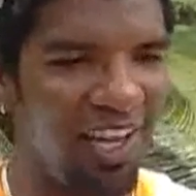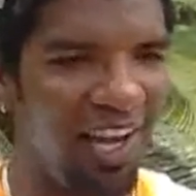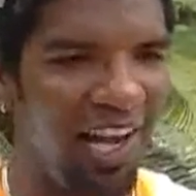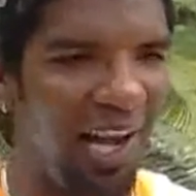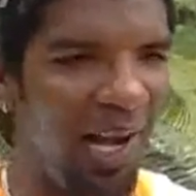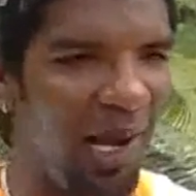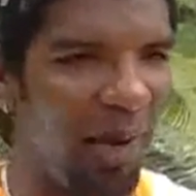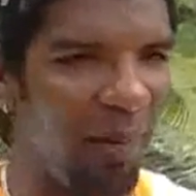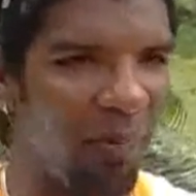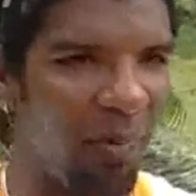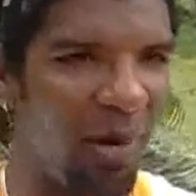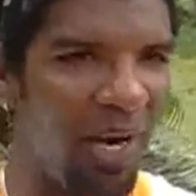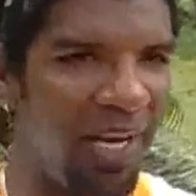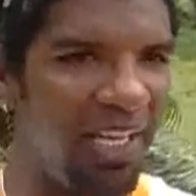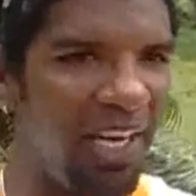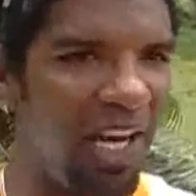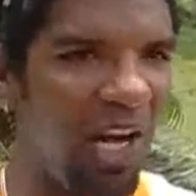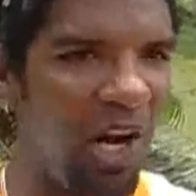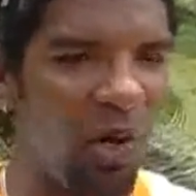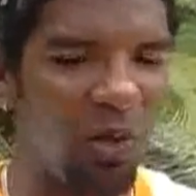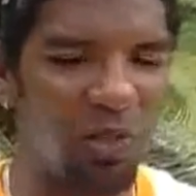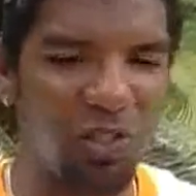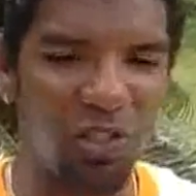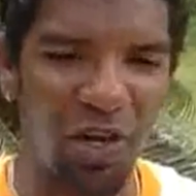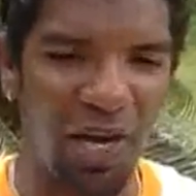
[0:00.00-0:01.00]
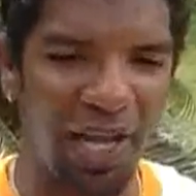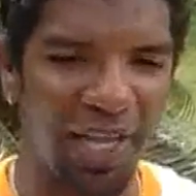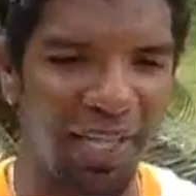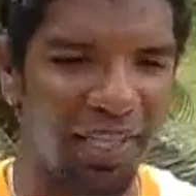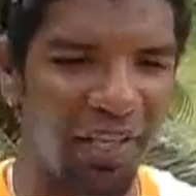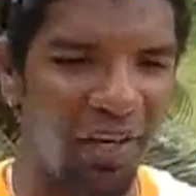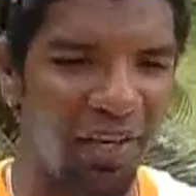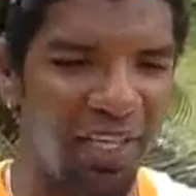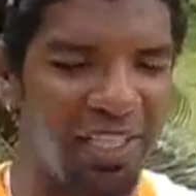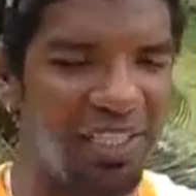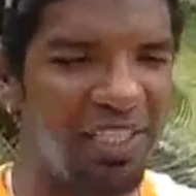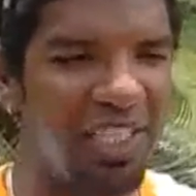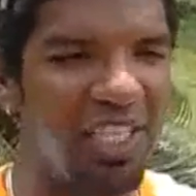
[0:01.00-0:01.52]
Right now,
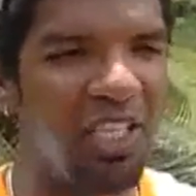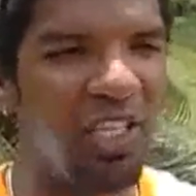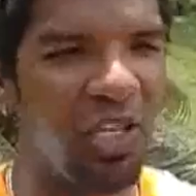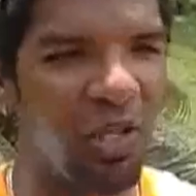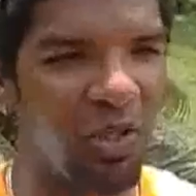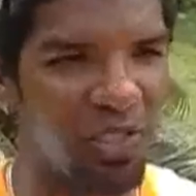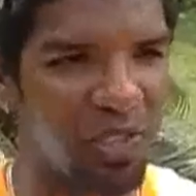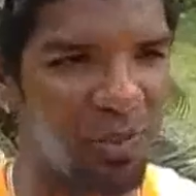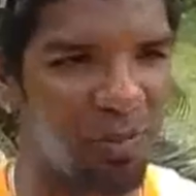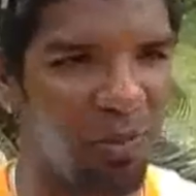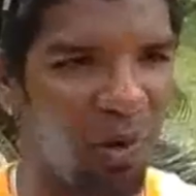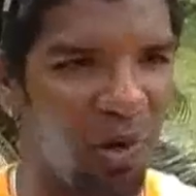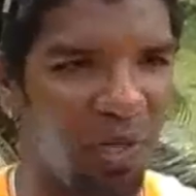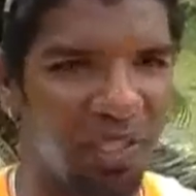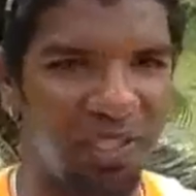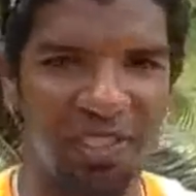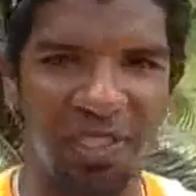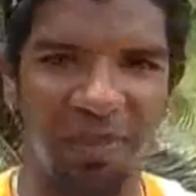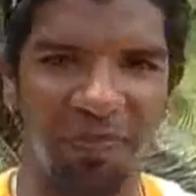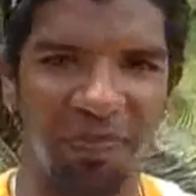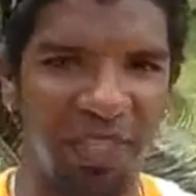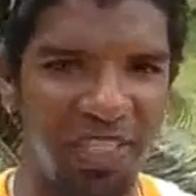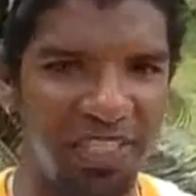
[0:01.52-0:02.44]
triathlon, it's a new sport.